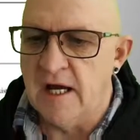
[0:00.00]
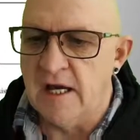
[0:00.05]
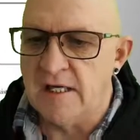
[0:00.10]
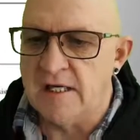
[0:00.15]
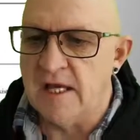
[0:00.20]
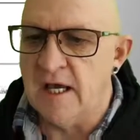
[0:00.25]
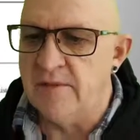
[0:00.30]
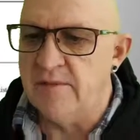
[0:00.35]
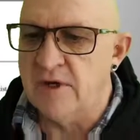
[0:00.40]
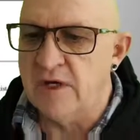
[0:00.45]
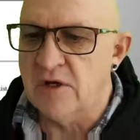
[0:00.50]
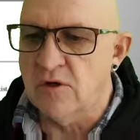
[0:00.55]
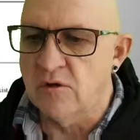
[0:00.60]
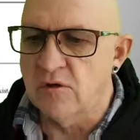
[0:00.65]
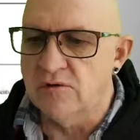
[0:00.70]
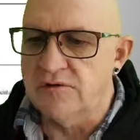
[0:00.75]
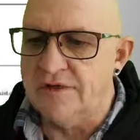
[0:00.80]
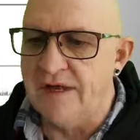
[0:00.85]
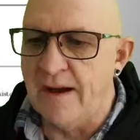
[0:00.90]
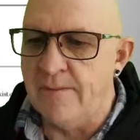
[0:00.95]

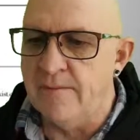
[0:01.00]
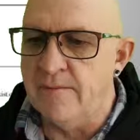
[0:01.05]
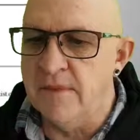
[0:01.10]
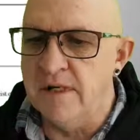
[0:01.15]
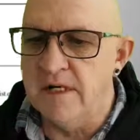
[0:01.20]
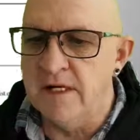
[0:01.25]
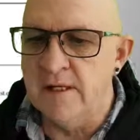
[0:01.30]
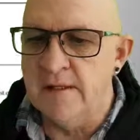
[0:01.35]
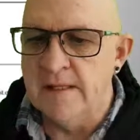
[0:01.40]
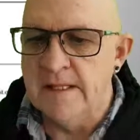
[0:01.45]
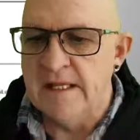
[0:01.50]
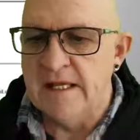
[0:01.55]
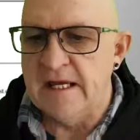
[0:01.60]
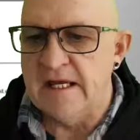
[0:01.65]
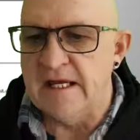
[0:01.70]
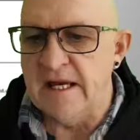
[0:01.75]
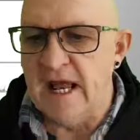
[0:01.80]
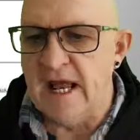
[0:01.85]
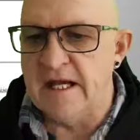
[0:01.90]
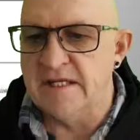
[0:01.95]
chemical number.
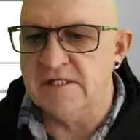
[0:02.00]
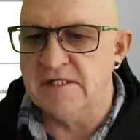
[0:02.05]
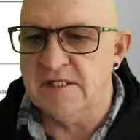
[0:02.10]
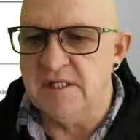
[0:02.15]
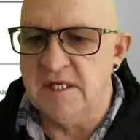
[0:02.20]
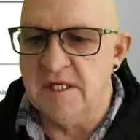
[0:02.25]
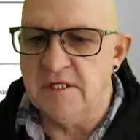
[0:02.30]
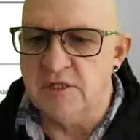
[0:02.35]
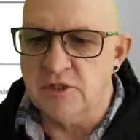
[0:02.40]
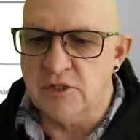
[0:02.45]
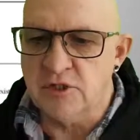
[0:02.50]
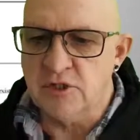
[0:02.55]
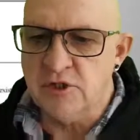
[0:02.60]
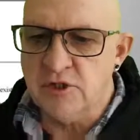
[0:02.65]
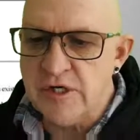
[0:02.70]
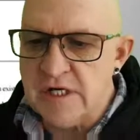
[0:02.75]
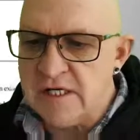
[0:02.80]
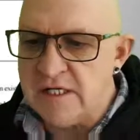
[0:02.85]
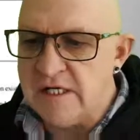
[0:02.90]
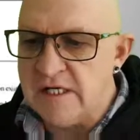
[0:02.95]
It has the
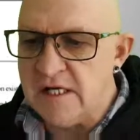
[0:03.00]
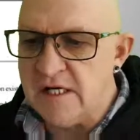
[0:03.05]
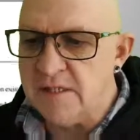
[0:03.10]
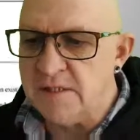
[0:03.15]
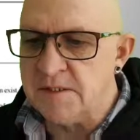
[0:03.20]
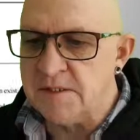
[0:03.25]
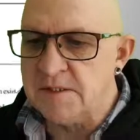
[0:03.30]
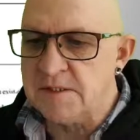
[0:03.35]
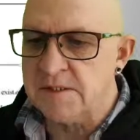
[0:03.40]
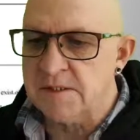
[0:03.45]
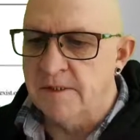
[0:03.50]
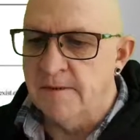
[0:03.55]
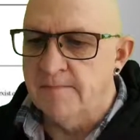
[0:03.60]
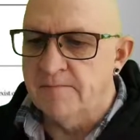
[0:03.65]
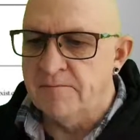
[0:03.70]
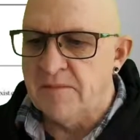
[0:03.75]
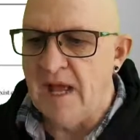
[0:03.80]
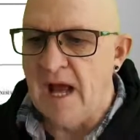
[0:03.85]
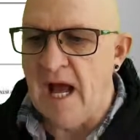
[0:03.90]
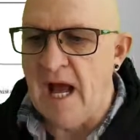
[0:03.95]
ingredients.
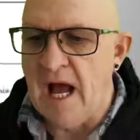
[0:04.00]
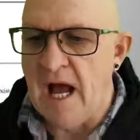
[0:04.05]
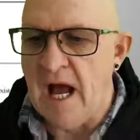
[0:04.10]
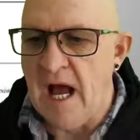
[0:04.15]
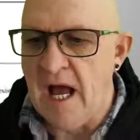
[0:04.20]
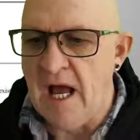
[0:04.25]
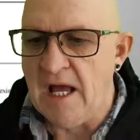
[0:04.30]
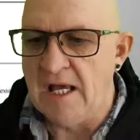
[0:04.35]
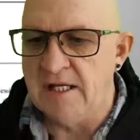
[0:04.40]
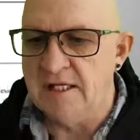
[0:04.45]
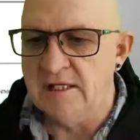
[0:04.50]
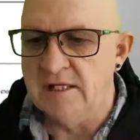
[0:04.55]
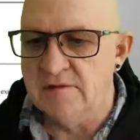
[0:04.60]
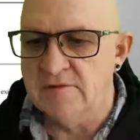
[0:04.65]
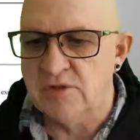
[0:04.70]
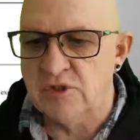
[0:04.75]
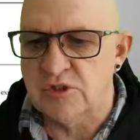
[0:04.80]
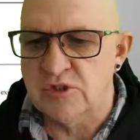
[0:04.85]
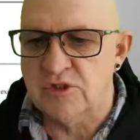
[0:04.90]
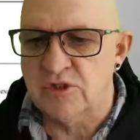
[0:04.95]

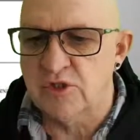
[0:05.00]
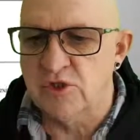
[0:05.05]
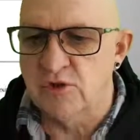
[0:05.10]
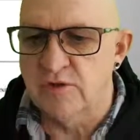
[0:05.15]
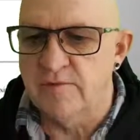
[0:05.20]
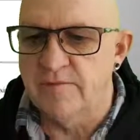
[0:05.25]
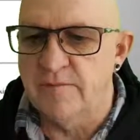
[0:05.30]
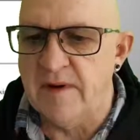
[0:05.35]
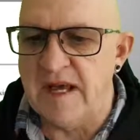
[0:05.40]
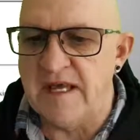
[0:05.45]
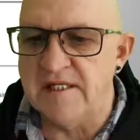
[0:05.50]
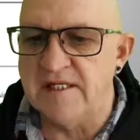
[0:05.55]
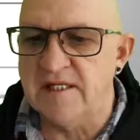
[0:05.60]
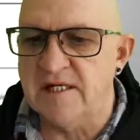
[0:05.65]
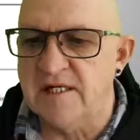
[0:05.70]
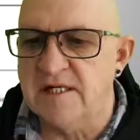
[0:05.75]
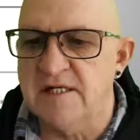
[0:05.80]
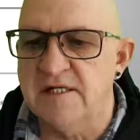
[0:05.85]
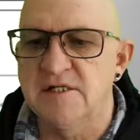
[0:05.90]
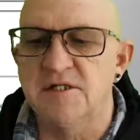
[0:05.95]
It sort of
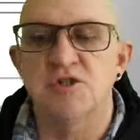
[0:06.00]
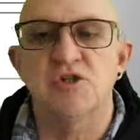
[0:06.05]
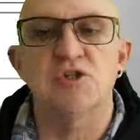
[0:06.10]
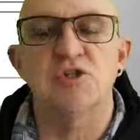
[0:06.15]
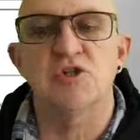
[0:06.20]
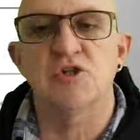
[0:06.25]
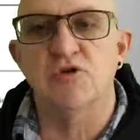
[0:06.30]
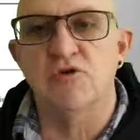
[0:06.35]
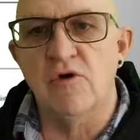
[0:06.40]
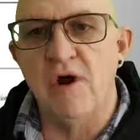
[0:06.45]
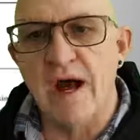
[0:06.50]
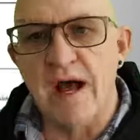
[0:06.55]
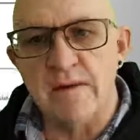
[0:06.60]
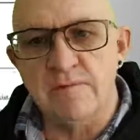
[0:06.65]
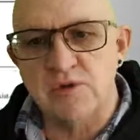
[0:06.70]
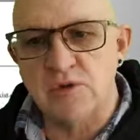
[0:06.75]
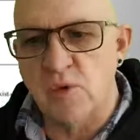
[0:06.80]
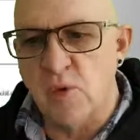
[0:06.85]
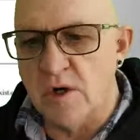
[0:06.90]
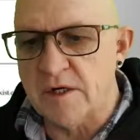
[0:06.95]
basically
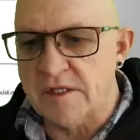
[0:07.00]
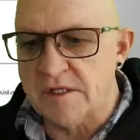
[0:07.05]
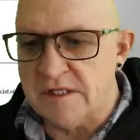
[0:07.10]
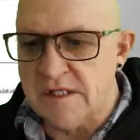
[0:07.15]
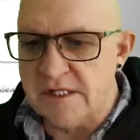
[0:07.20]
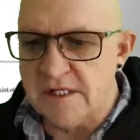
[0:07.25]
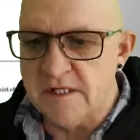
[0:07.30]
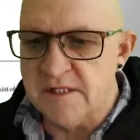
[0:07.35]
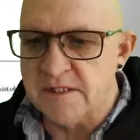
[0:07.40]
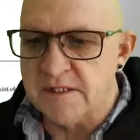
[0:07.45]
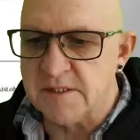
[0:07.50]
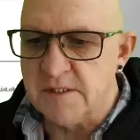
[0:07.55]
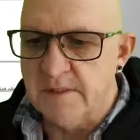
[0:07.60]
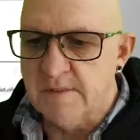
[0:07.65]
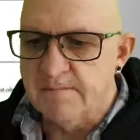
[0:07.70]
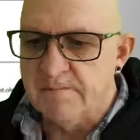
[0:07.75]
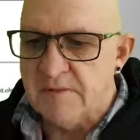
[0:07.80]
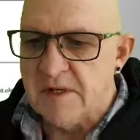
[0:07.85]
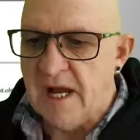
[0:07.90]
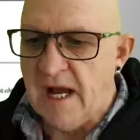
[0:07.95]
describes what it is.
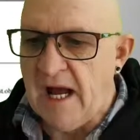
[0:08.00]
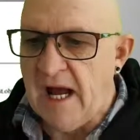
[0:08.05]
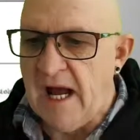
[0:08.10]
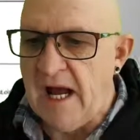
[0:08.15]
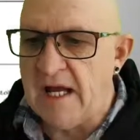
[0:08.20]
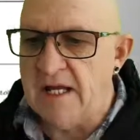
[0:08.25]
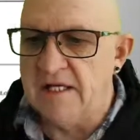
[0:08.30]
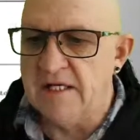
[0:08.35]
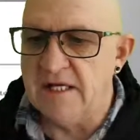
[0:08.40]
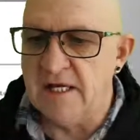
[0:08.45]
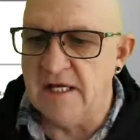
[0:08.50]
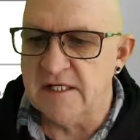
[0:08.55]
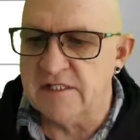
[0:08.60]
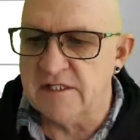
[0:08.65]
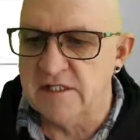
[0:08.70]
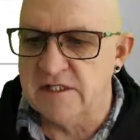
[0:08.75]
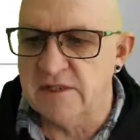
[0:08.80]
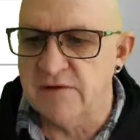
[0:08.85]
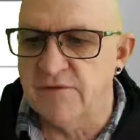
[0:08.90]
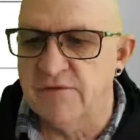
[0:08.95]
It has
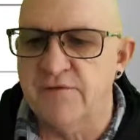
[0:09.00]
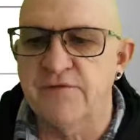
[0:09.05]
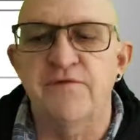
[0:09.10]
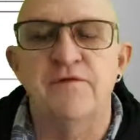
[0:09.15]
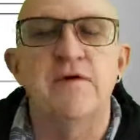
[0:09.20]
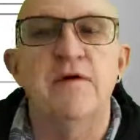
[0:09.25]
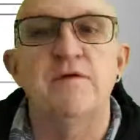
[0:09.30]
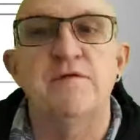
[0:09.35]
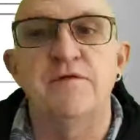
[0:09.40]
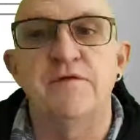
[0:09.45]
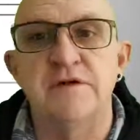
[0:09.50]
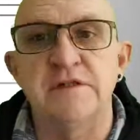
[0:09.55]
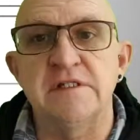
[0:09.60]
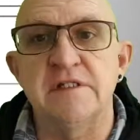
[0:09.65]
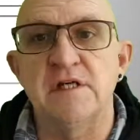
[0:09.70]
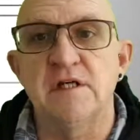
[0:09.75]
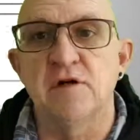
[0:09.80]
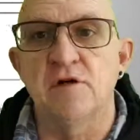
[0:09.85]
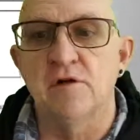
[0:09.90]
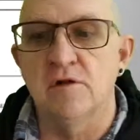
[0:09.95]
its
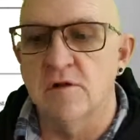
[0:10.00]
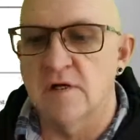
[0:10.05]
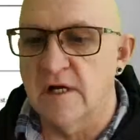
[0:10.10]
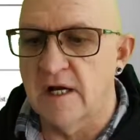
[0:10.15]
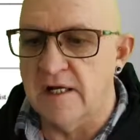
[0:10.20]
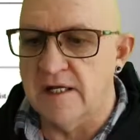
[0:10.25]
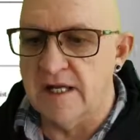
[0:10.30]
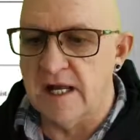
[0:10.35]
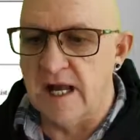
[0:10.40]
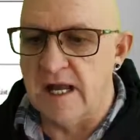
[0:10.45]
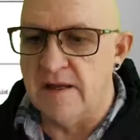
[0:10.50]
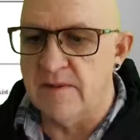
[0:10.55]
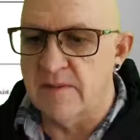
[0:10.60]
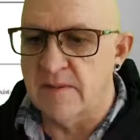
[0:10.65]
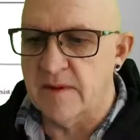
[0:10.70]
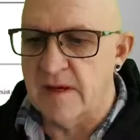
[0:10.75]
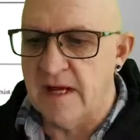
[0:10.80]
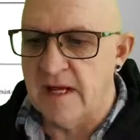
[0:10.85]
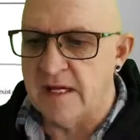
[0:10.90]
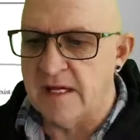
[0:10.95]
physical
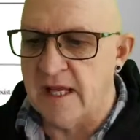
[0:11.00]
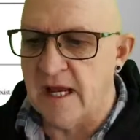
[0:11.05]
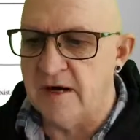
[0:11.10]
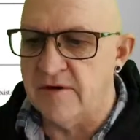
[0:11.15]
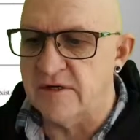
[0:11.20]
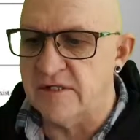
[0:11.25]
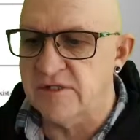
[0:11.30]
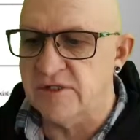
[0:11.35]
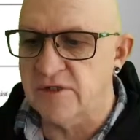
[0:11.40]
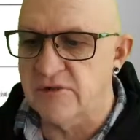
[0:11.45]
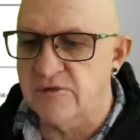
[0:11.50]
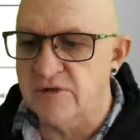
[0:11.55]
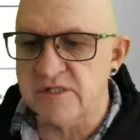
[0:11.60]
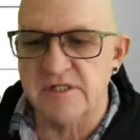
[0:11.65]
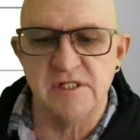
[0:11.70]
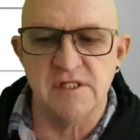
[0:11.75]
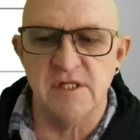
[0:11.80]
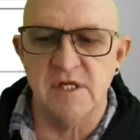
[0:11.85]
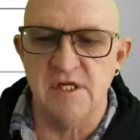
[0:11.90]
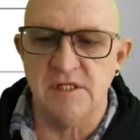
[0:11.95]

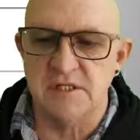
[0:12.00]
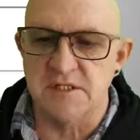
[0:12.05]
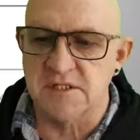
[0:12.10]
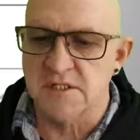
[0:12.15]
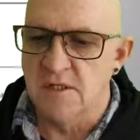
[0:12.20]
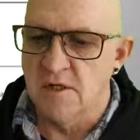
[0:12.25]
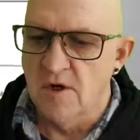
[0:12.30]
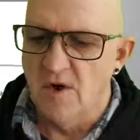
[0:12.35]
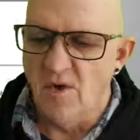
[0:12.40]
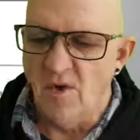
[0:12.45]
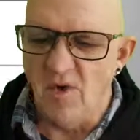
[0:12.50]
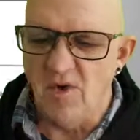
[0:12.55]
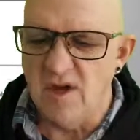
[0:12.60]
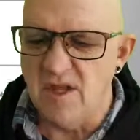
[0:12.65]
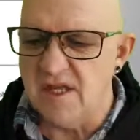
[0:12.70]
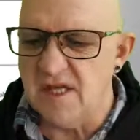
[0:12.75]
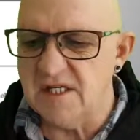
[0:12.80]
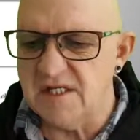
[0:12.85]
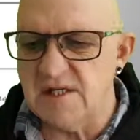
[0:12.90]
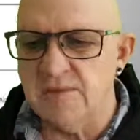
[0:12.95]
characteristics. All of
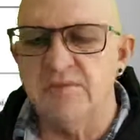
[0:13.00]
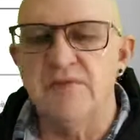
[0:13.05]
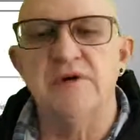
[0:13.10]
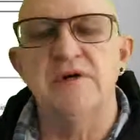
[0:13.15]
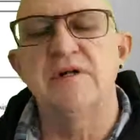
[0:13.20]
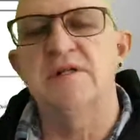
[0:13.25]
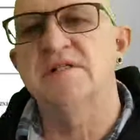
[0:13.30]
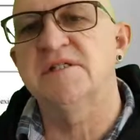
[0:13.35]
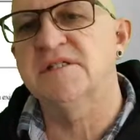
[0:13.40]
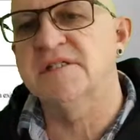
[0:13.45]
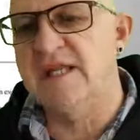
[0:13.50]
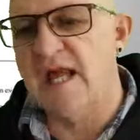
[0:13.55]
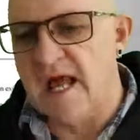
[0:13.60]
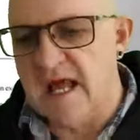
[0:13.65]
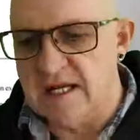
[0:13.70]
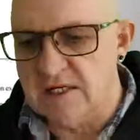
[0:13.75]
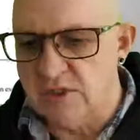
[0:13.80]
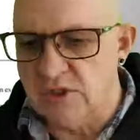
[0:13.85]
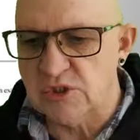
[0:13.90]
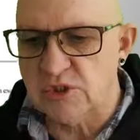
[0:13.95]
these are pretty
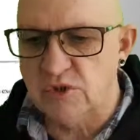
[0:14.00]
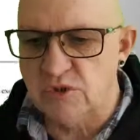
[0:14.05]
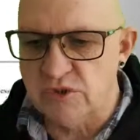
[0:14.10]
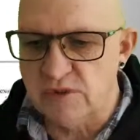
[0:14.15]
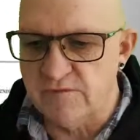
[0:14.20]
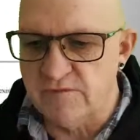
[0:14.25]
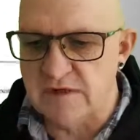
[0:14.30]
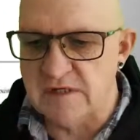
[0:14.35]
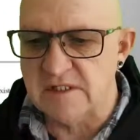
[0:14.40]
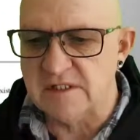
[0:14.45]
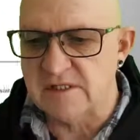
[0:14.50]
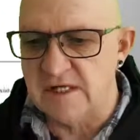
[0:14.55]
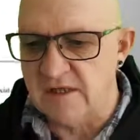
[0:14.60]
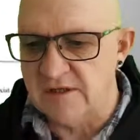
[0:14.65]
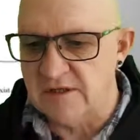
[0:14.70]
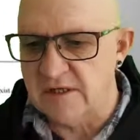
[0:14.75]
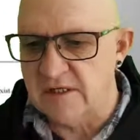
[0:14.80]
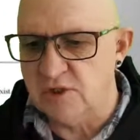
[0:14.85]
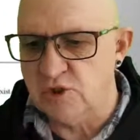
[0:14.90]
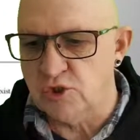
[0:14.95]
standard sorts of things,
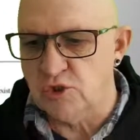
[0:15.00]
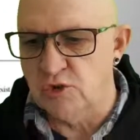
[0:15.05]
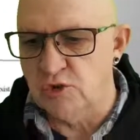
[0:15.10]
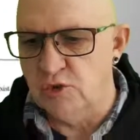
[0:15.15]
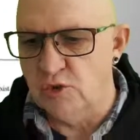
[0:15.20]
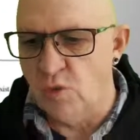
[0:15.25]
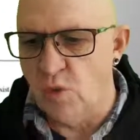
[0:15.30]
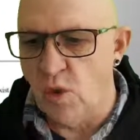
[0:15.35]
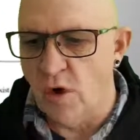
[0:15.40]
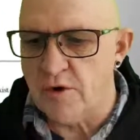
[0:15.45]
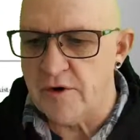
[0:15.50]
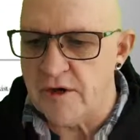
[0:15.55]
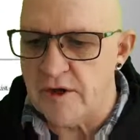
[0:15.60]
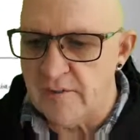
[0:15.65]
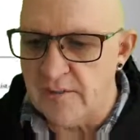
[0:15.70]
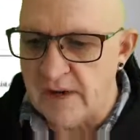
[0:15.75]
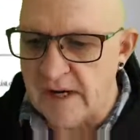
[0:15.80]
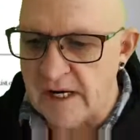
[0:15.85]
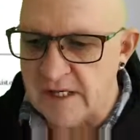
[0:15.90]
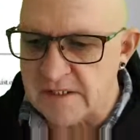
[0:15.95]
nothing to worry
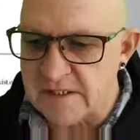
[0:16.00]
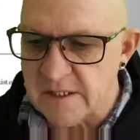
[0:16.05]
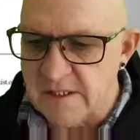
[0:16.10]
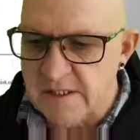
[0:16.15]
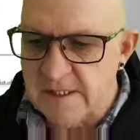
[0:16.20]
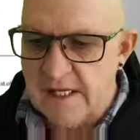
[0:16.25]
about.